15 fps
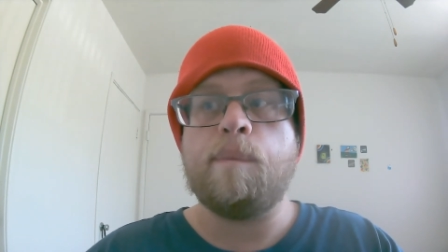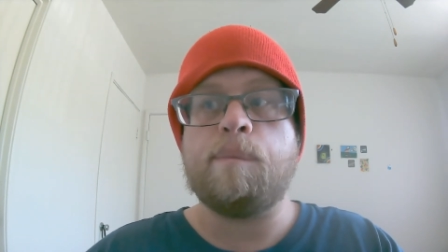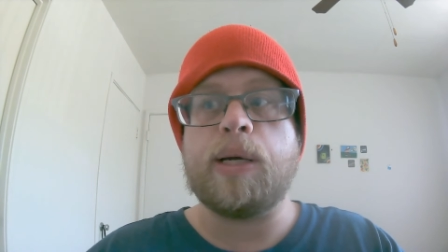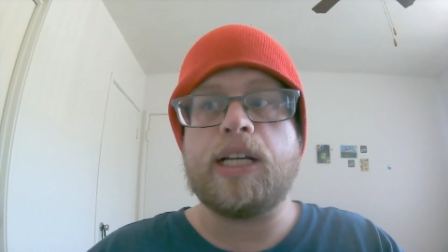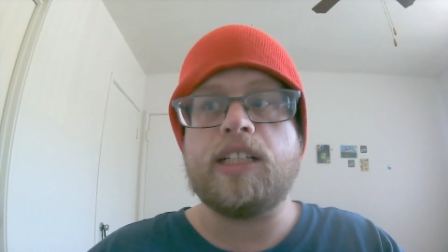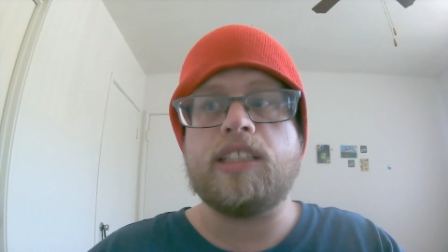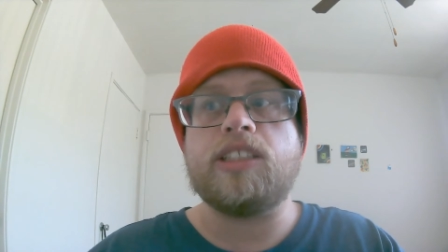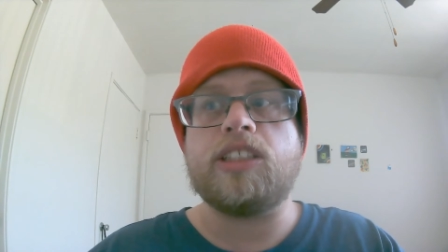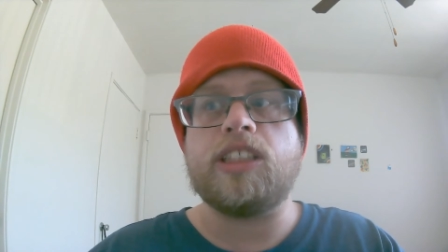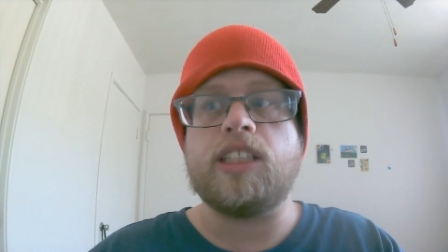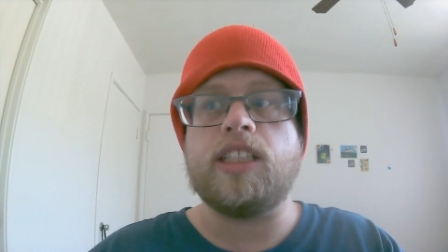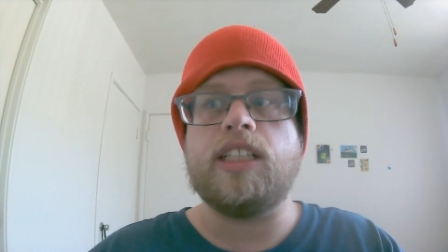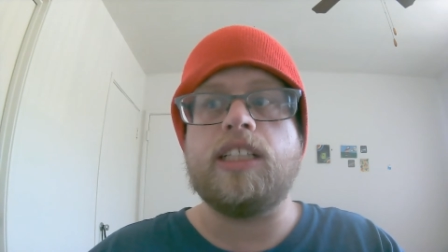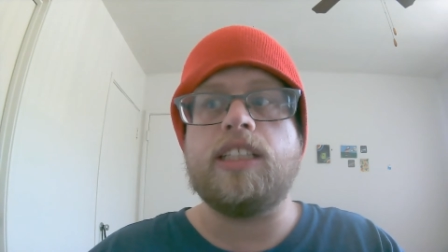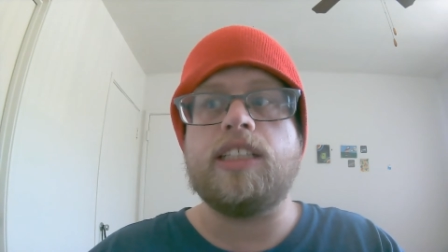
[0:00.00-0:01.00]
but
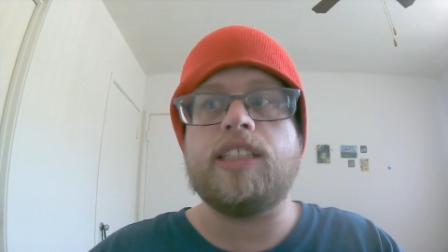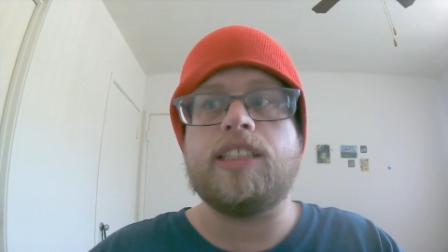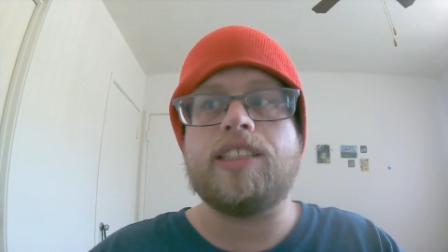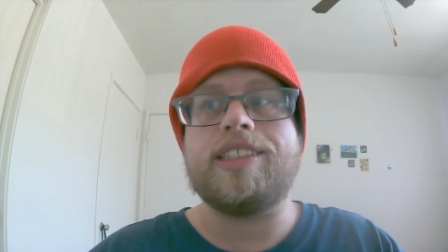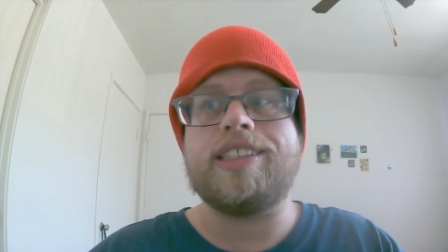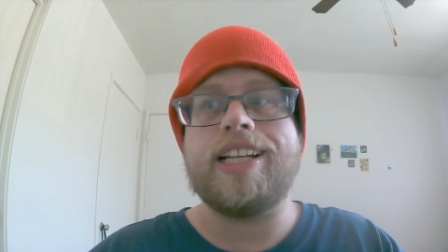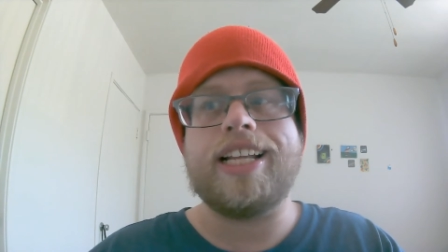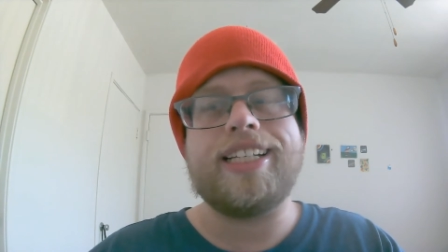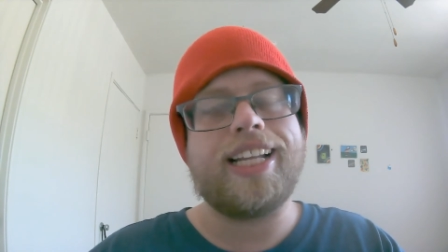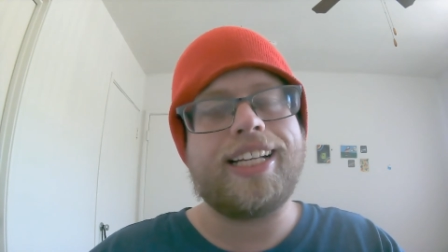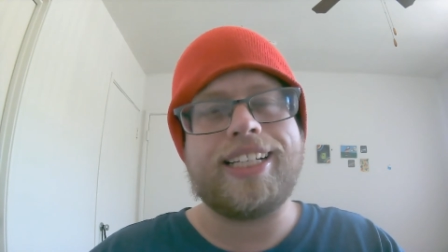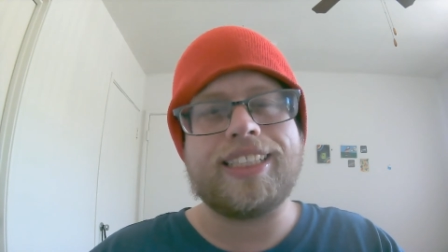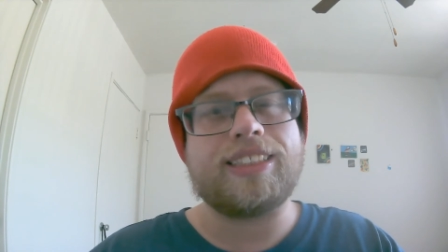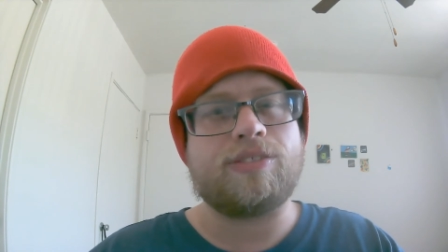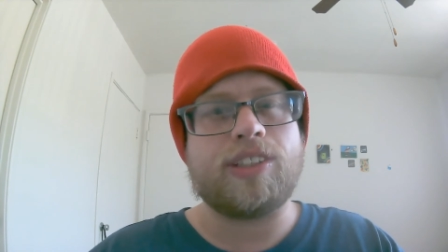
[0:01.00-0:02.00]
she it,
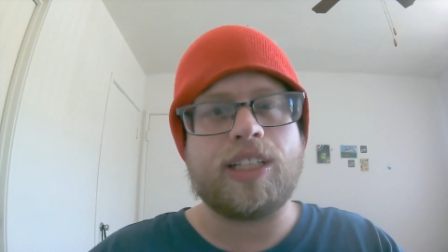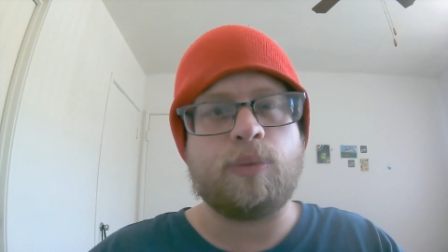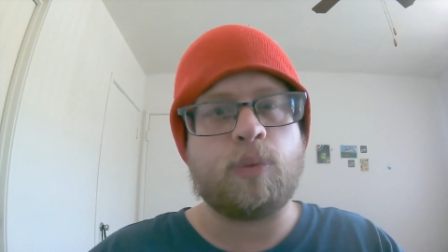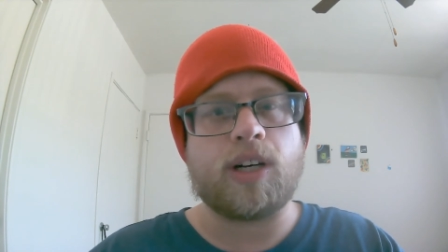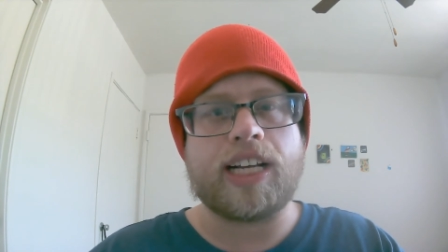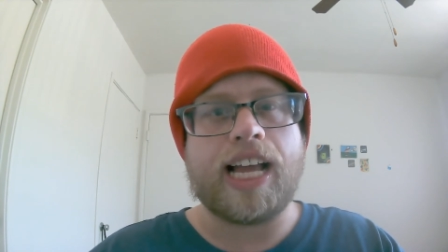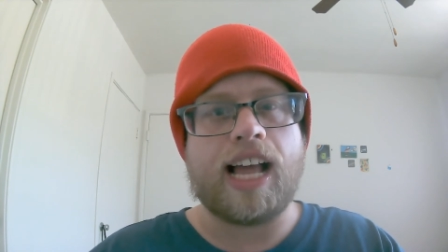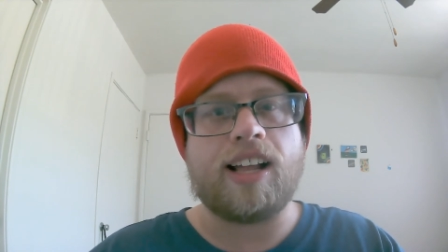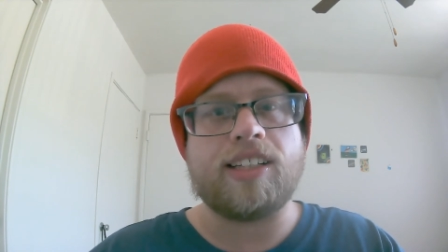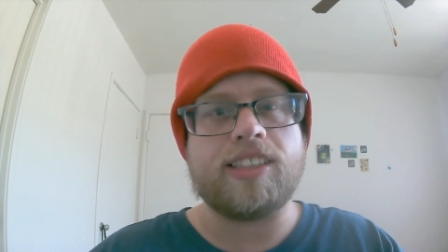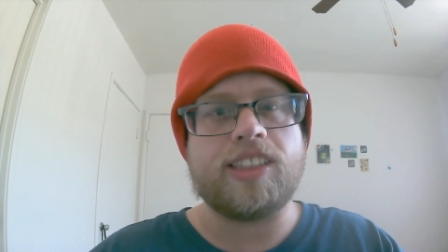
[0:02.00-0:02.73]
it doesn't really work out.